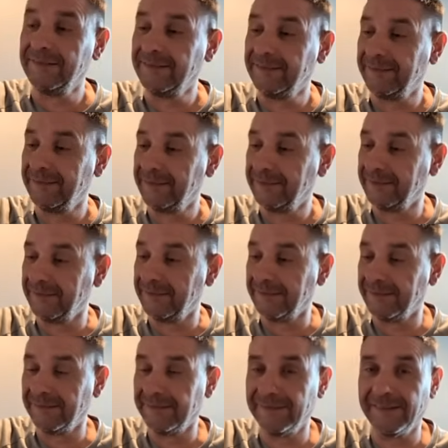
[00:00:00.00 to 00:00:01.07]

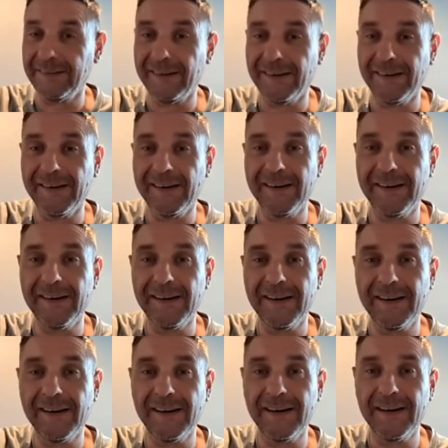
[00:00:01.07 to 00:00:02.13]

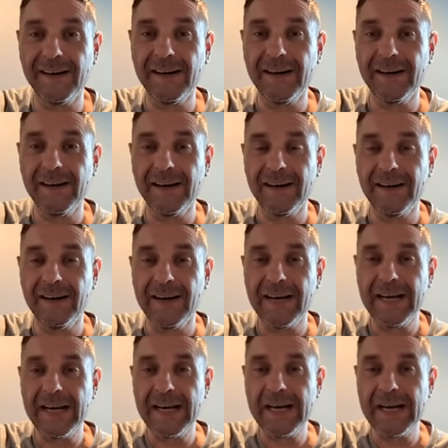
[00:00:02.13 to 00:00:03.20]

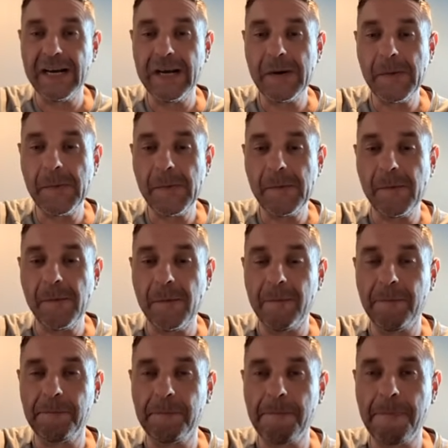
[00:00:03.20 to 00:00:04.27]

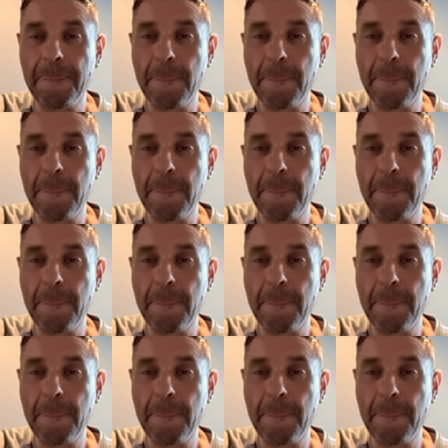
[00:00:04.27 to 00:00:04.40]
[no speech]